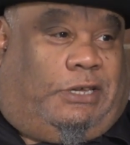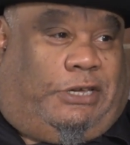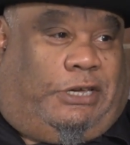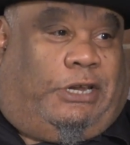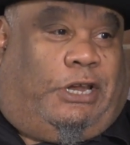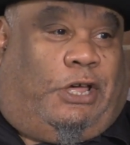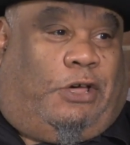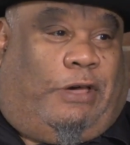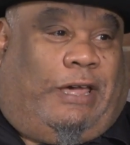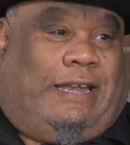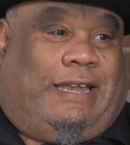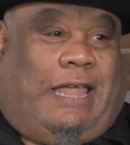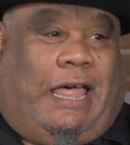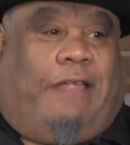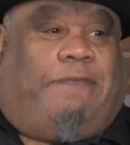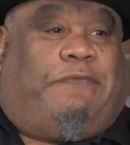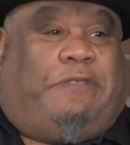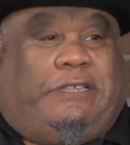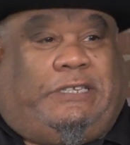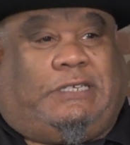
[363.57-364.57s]
you know, and
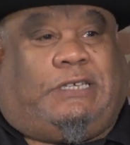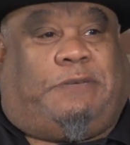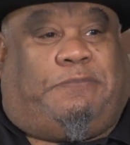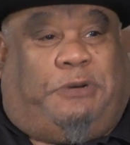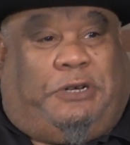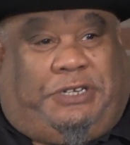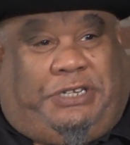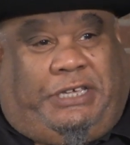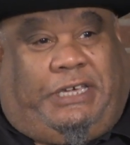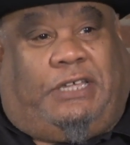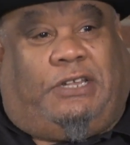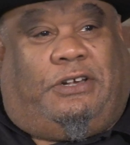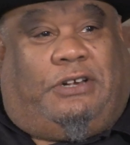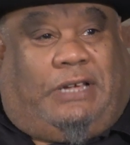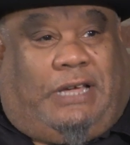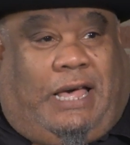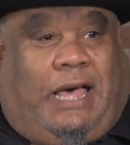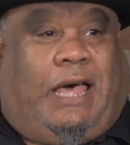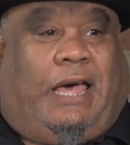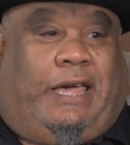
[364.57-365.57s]
not this particular
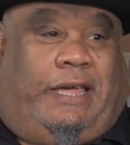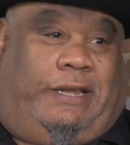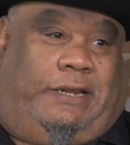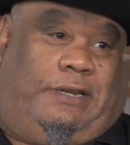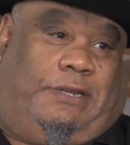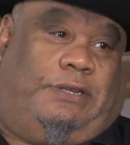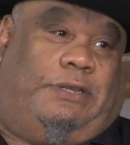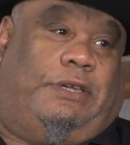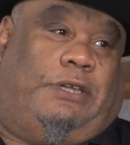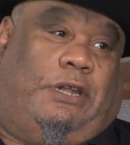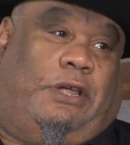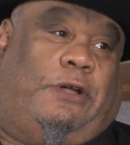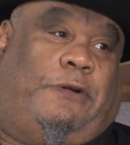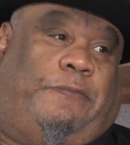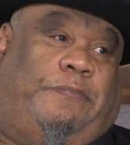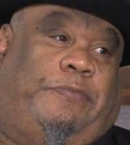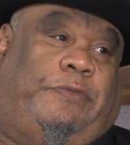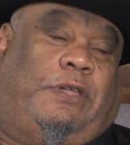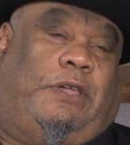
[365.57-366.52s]
kind, you know.